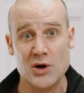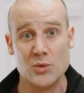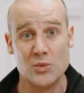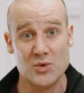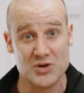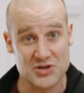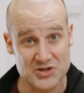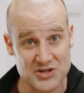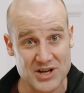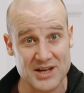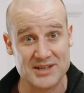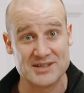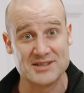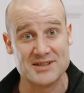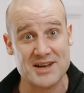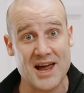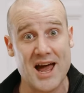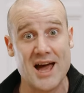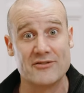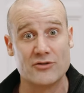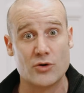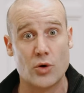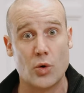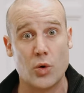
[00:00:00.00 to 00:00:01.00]
which doesn't
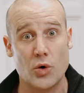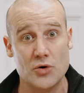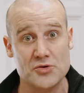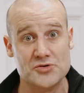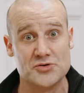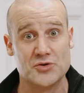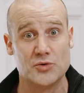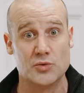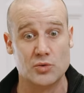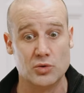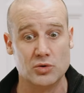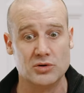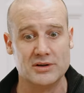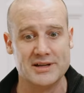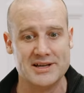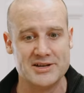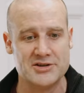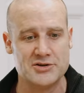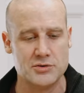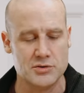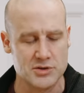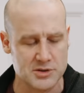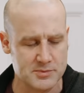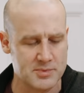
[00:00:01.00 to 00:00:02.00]
have quota rule
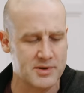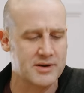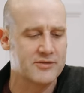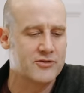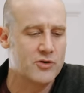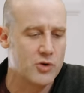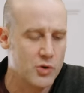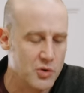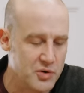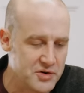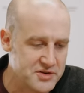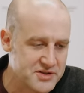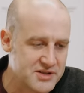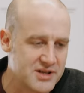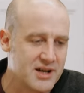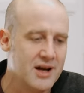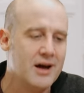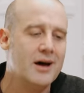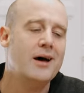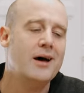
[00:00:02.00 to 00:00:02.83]
issues. But of course,